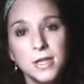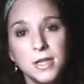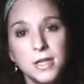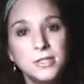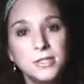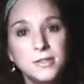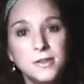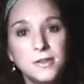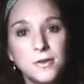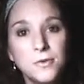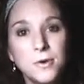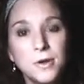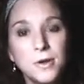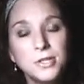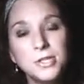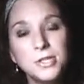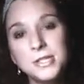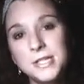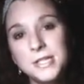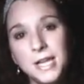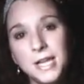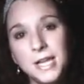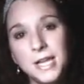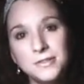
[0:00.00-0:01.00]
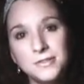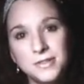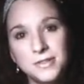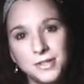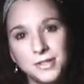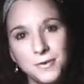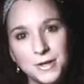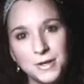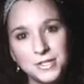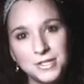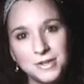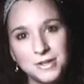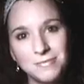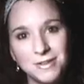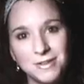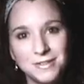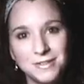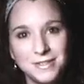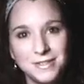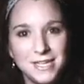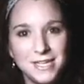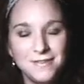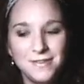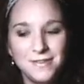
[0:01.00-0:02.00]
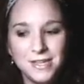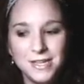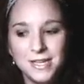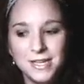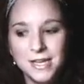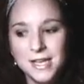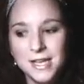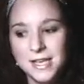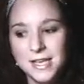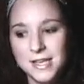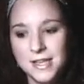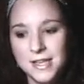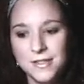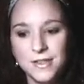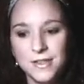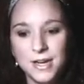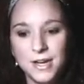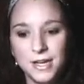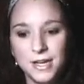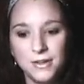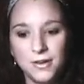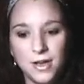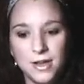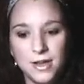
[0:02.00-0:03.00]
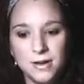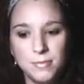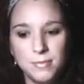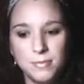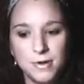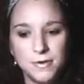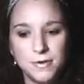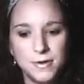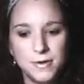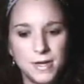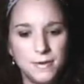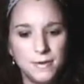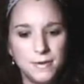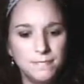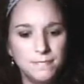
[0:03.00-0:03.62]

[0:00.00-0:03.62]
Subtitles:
So just to answer the question about TV that I got about,